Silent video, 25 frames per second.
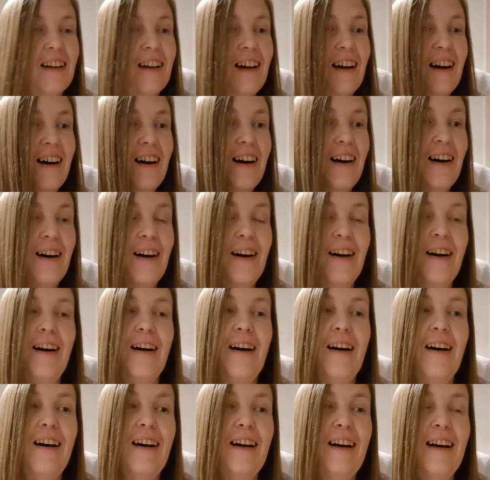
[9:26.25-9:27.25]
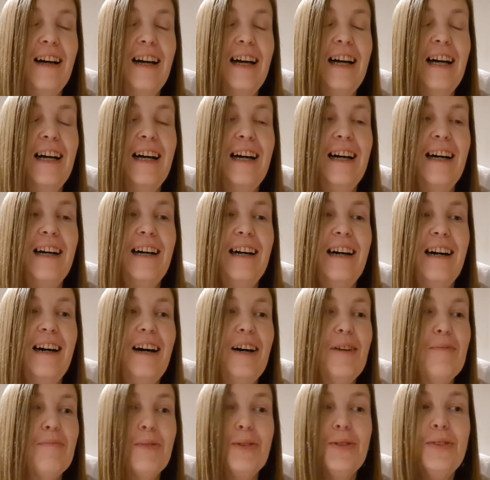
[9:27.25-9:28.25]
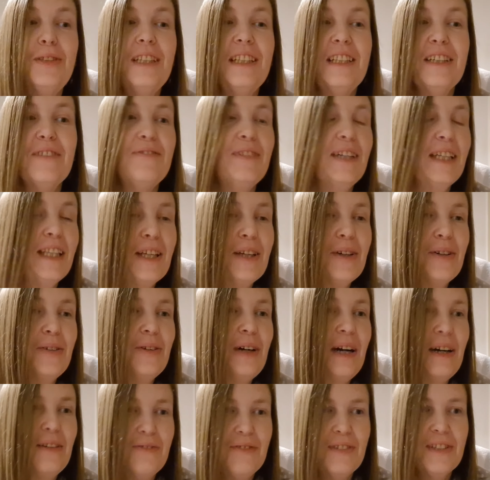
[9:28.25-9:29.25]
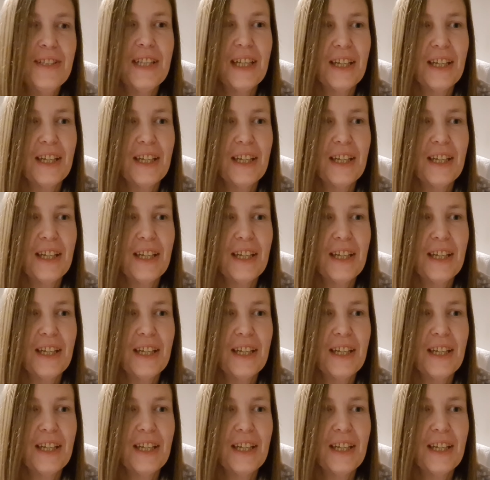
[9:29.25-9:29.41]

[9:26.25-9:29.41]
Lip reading: Uploaded a video every